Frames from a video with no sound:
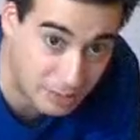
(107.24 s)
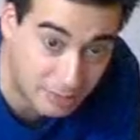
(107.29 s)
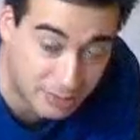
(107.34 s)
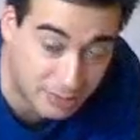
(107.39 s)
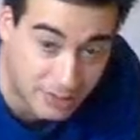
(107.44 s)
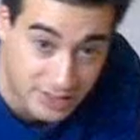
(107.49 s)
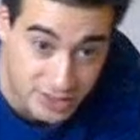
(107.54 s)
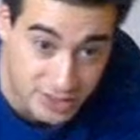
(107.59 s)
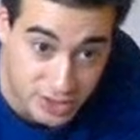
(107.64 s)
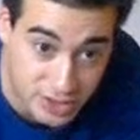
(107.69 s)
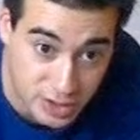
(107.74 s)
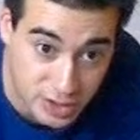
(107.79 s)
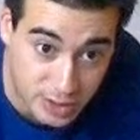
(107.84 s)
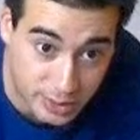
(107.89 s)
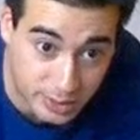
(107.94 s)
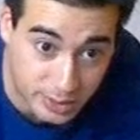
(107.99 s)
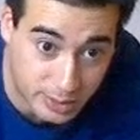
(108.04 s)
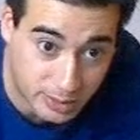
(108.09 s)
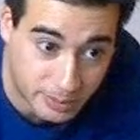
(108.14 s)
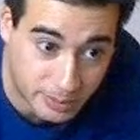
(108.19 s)
Phase
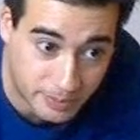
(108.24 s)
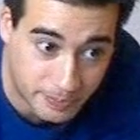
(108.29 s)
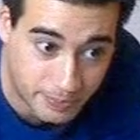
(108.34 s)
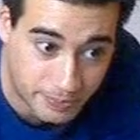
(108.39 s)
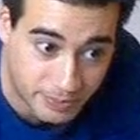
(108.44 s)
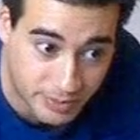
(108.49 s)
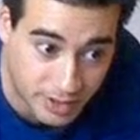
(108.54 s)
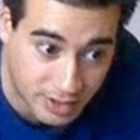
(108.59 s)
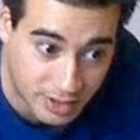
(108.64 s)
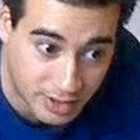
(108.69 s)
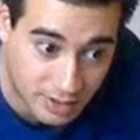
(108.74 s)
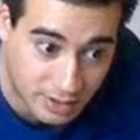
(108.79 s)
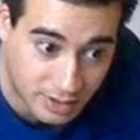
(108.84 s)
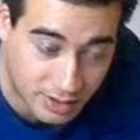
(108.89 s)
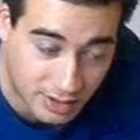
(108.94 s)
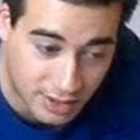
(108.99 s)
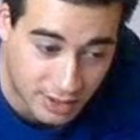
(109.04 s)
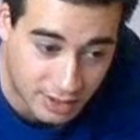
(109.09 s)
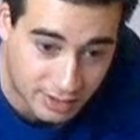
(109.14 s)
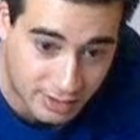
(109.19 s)
2,
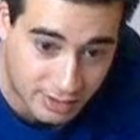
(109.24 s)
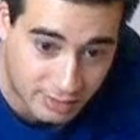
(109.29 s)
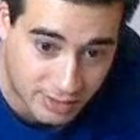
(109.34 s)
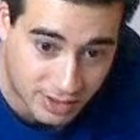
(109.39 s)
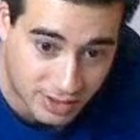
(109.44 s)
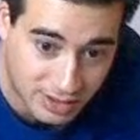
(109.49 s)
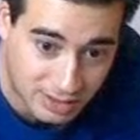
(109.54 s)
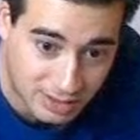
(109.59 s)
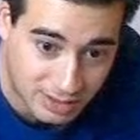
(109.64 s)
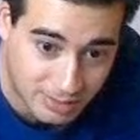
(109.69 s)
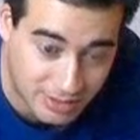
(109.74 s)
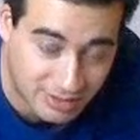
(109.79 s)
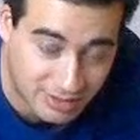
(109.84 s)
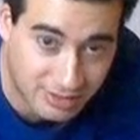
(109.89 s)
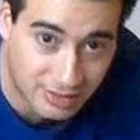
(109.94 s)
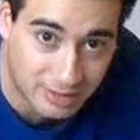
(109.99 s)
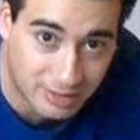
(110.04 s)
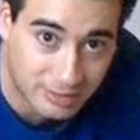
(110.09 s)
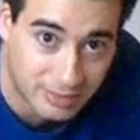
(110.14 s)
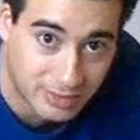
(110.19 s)
and I really miss
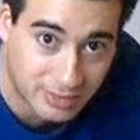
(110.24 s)
them.